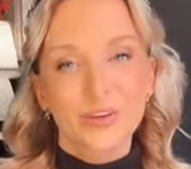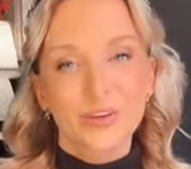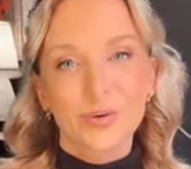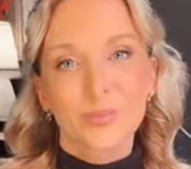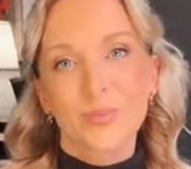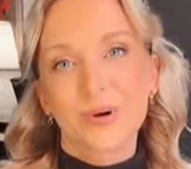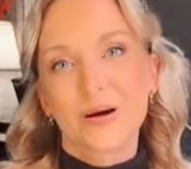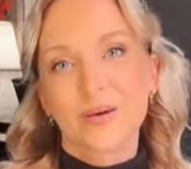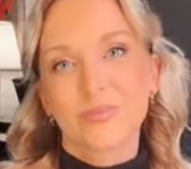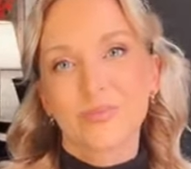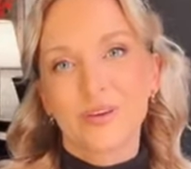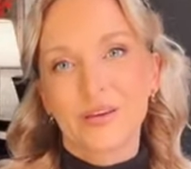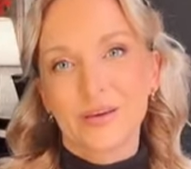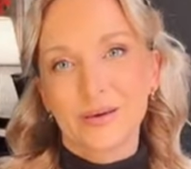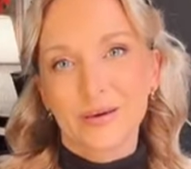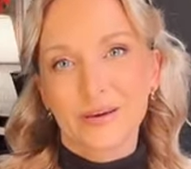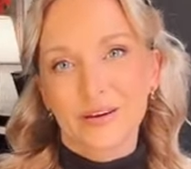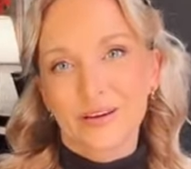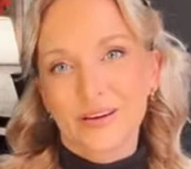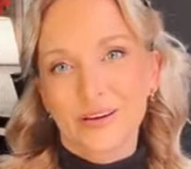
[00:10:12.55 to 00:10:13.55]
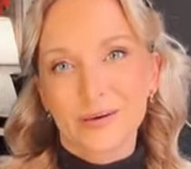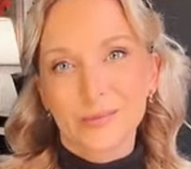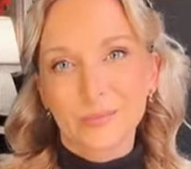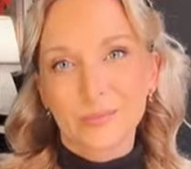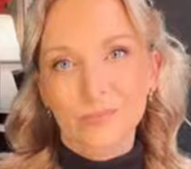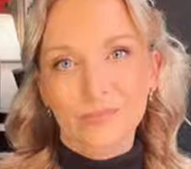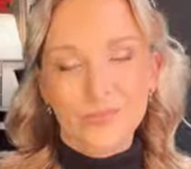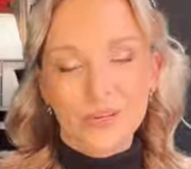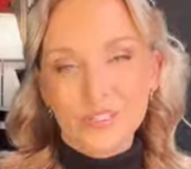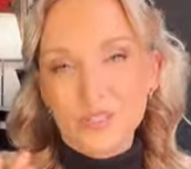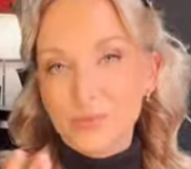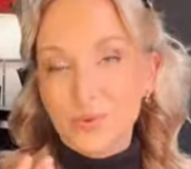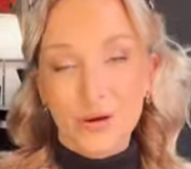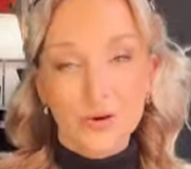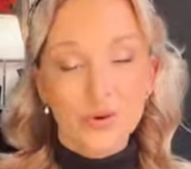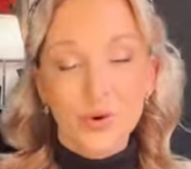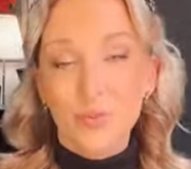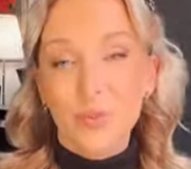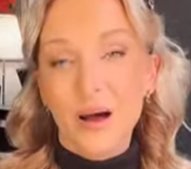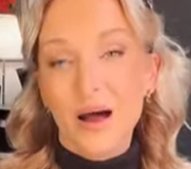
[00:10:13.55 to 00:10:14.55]
you might be as
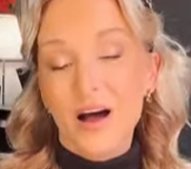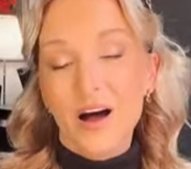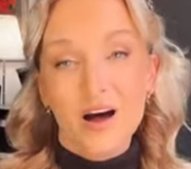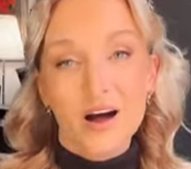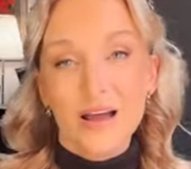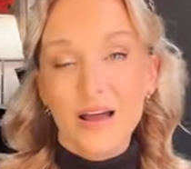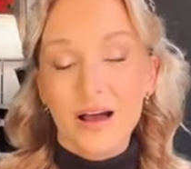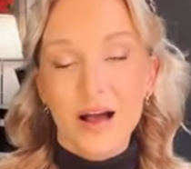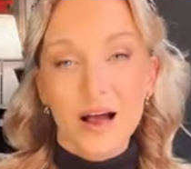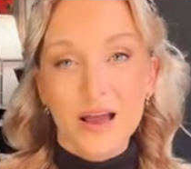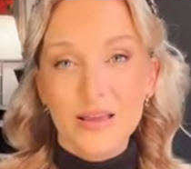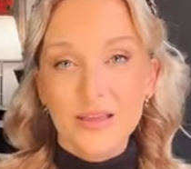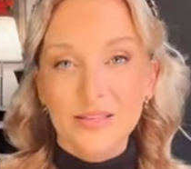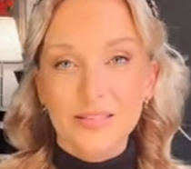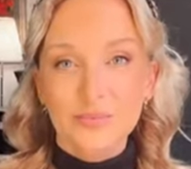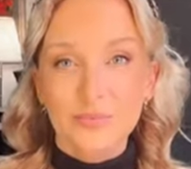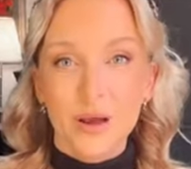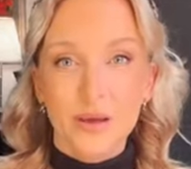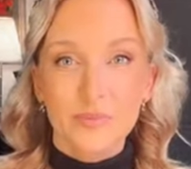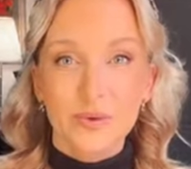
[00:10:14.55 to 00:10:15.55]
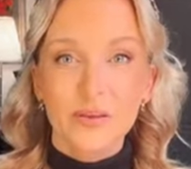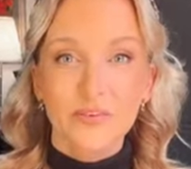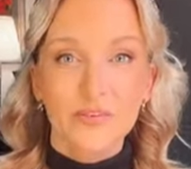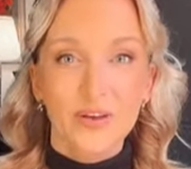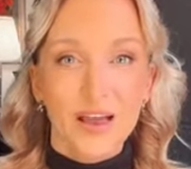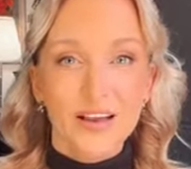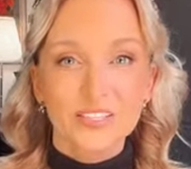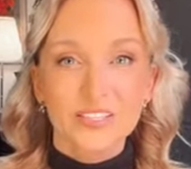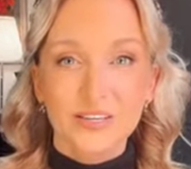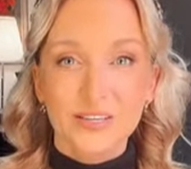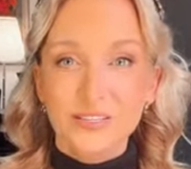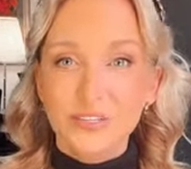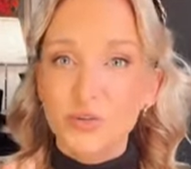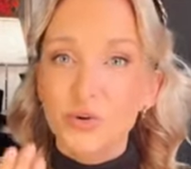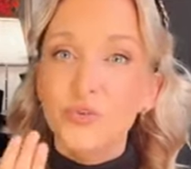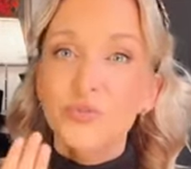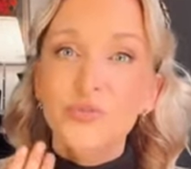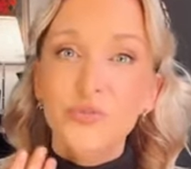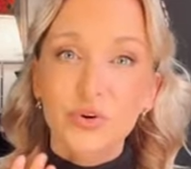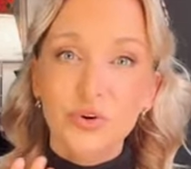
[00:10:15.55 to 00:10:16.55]
well, your eyes might be
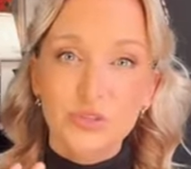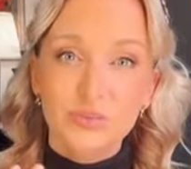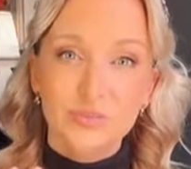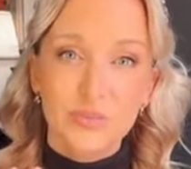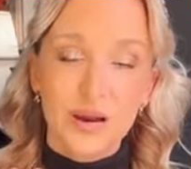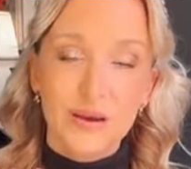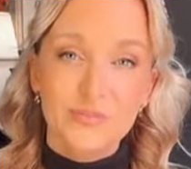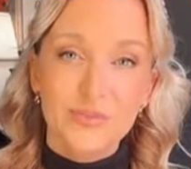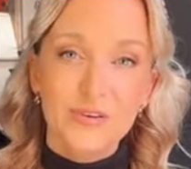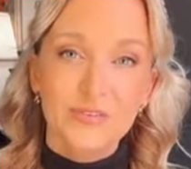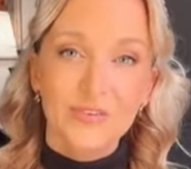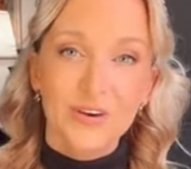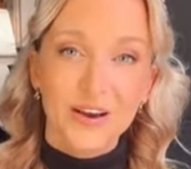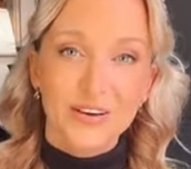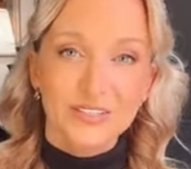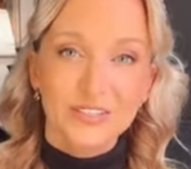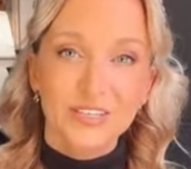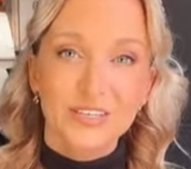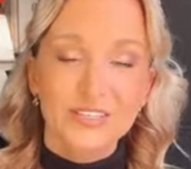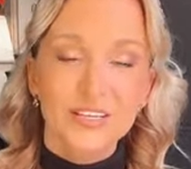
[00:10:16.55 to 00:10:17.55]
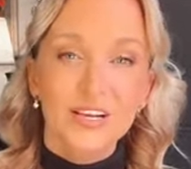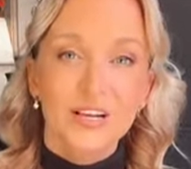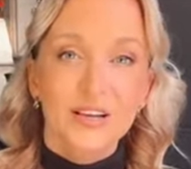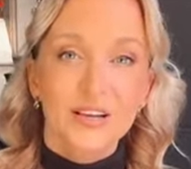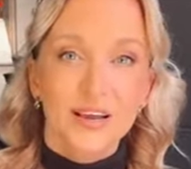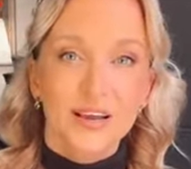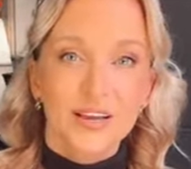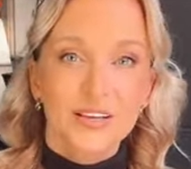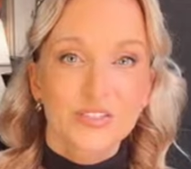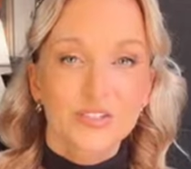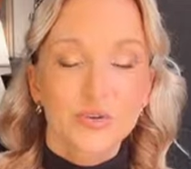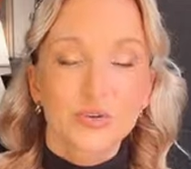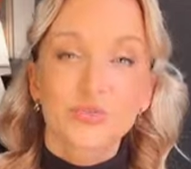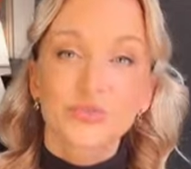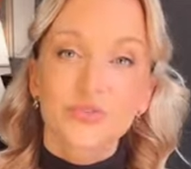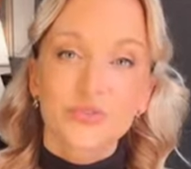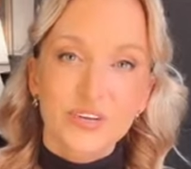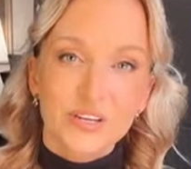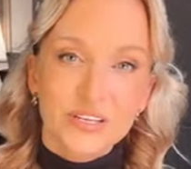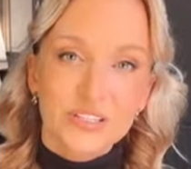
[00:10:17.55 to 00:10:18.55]
affected, your throat might be affected, and you
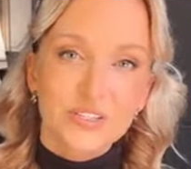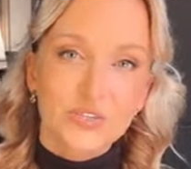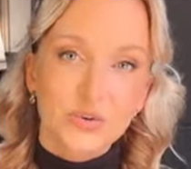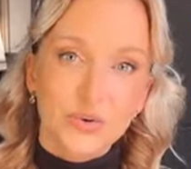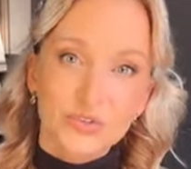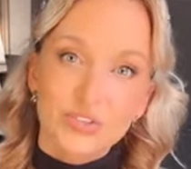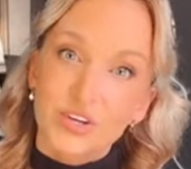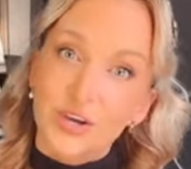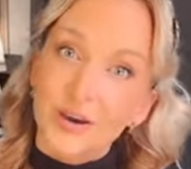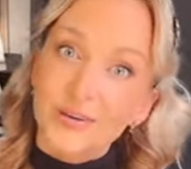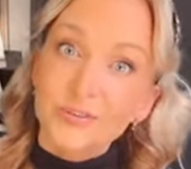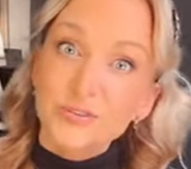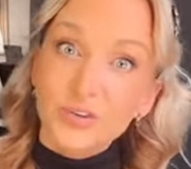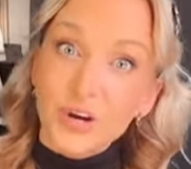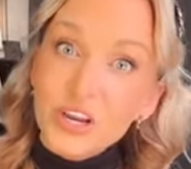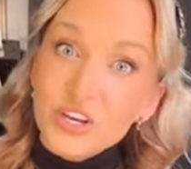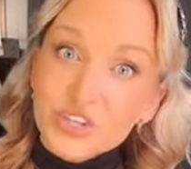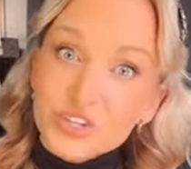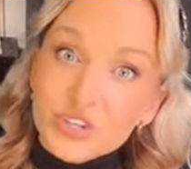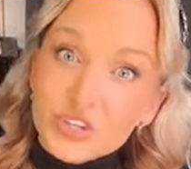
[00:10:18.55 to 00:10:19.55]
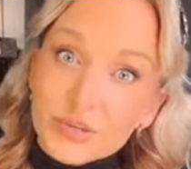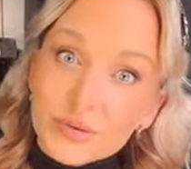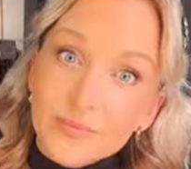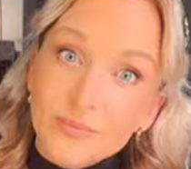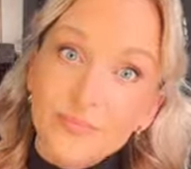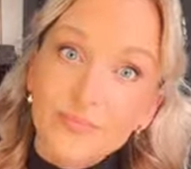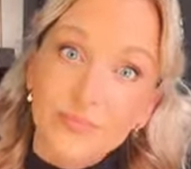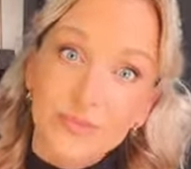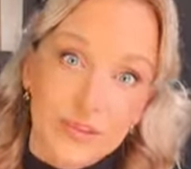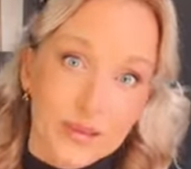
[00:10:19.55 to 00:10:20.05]
increase your dehydration.